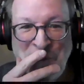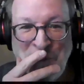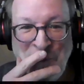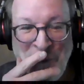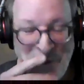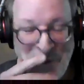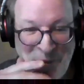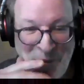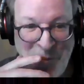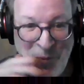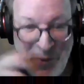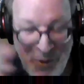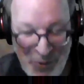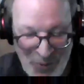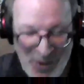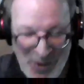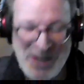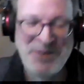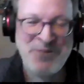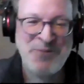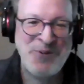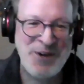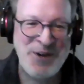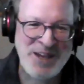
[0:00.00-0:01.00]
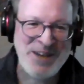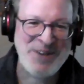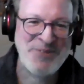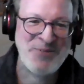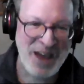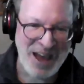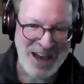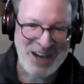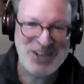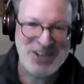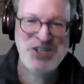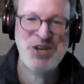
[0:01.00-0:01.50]

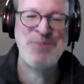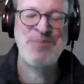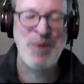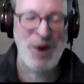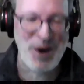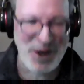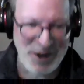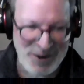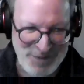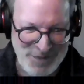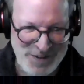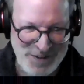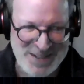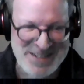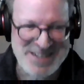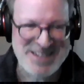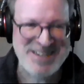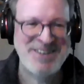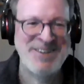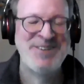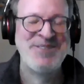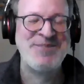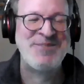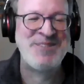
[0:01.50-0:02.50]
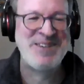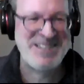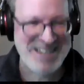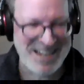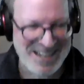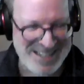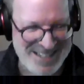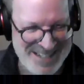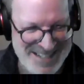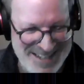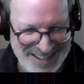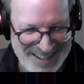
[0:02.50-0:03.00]
We actually bought a Fisker and we
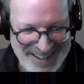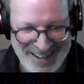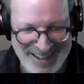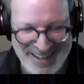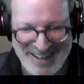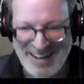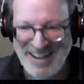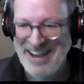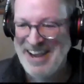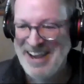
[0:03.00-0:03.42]
tested it.